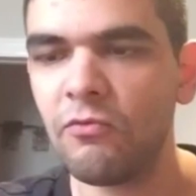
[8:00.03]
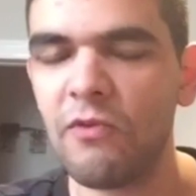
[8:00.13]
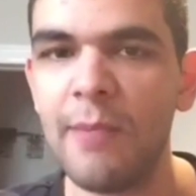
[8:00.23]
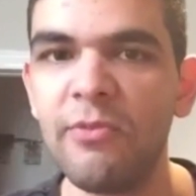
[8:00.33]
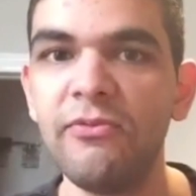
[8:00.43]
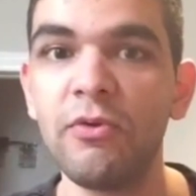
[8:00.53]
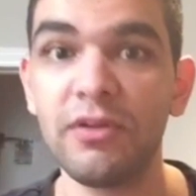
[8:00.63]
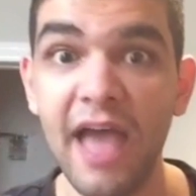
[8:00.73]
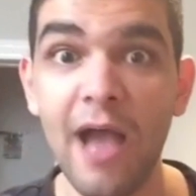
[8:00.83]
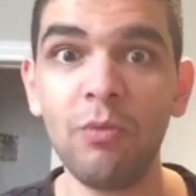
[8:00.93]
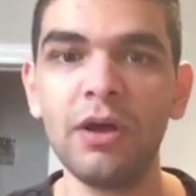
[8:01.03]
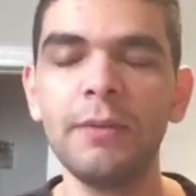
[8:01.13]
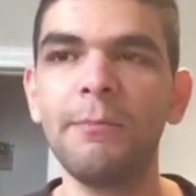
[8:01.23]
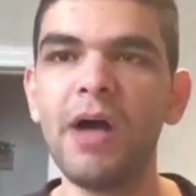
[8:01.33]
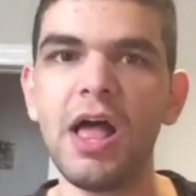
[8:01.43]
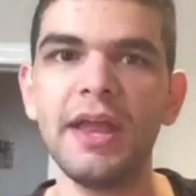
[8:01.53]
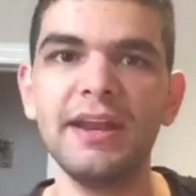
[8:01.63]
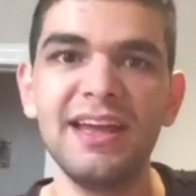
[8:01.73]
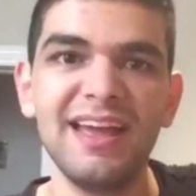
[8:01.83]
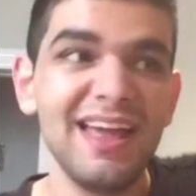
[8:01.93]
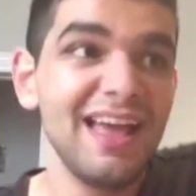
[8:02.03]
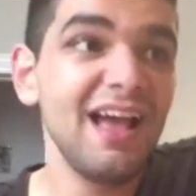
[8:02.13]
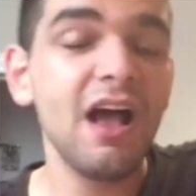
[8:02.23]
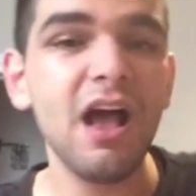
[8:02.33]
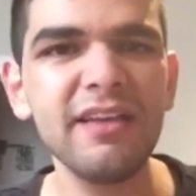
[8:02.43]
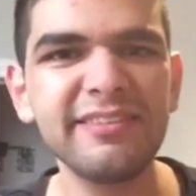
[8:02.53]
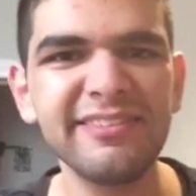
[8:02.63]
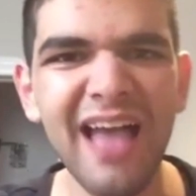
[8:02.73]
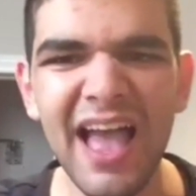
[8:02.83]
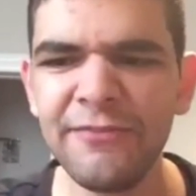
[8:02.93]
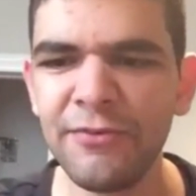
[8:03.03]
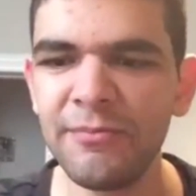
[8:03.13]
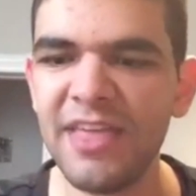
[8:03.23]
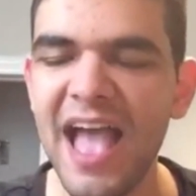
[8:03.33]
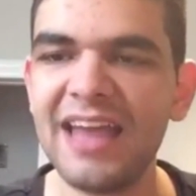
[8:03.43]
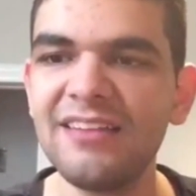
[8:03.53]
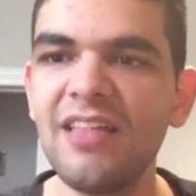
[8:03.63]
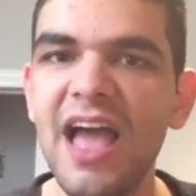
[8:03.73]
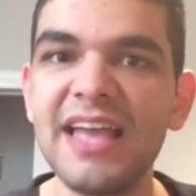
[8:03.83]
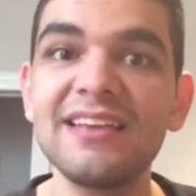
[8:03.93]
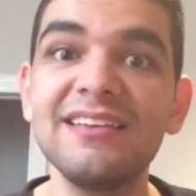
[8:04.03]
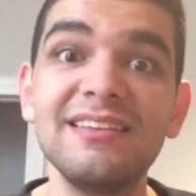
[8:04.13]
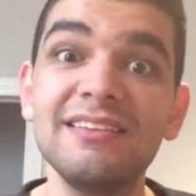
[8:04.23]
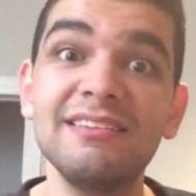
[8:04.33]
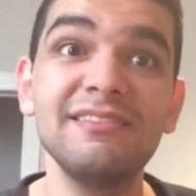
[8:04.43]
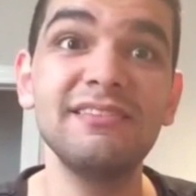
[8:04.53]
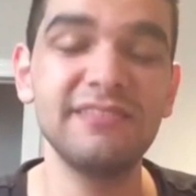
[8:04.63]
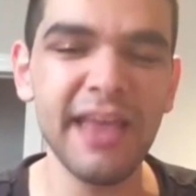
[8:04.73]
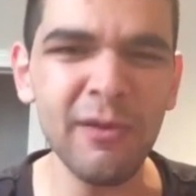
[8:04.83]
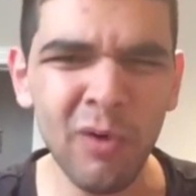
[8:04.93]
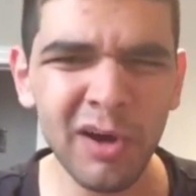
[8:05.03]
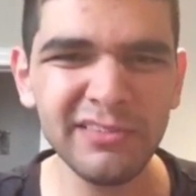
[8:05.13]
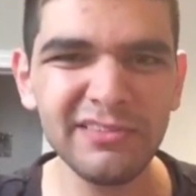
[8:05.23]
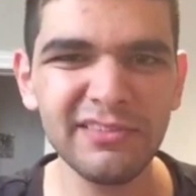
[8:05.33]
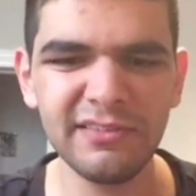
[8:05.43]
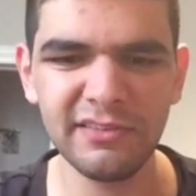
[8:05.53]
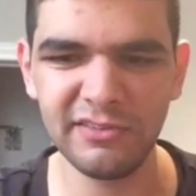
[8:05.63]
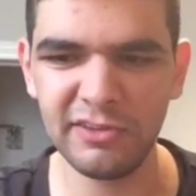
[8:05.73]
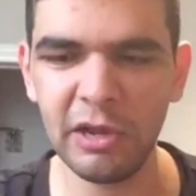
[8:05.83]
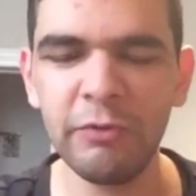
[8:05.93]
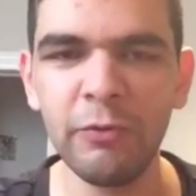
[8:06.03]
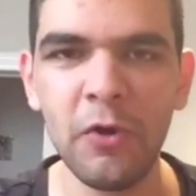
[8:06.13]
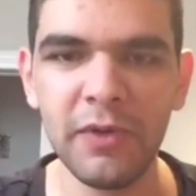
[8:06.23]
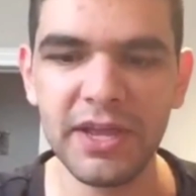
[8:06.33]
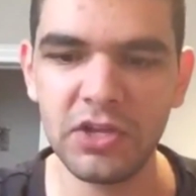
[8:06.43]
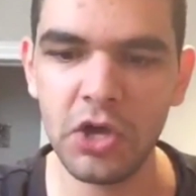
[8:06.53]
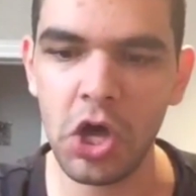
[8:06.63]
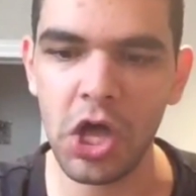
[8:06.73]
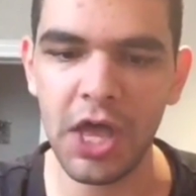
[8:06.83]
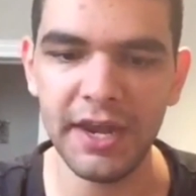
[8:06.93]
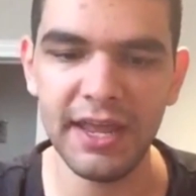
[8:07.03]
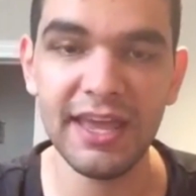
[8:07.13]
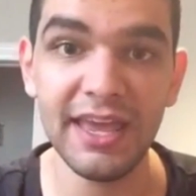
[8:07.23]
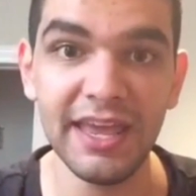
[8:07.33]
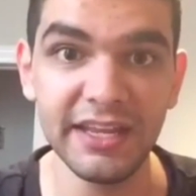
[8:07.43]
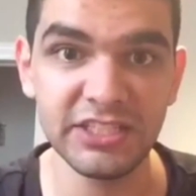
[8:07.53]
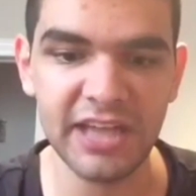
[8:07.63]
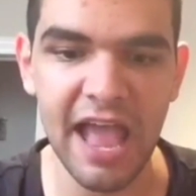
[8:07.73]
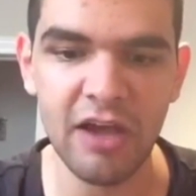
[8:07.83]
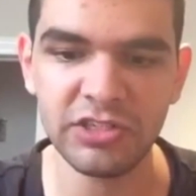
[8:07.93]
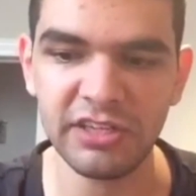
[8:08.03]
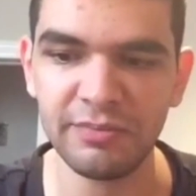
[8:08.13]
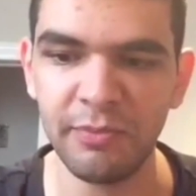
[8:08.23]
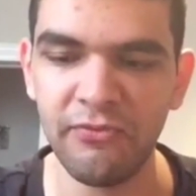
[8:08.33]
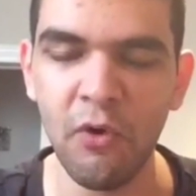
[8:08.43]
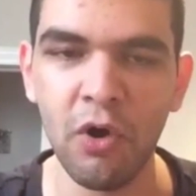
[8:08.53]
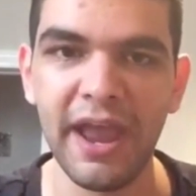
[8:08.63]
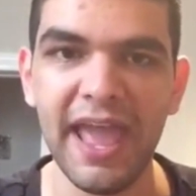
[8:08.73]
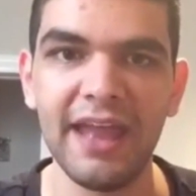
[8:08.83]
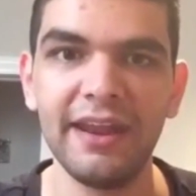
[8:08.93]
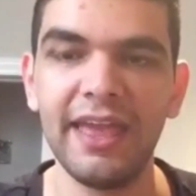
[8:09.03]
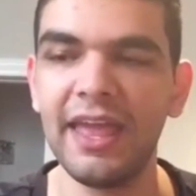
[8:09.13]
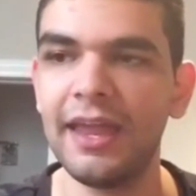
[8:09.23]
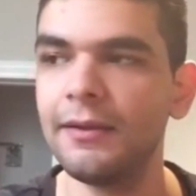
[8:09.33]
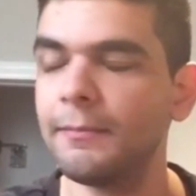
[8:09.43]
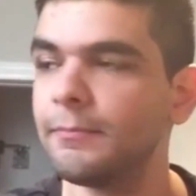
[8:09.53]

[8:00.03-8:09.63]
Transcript: right before that one. But aside from that, like, they were doing really good in the challenges beforehand. And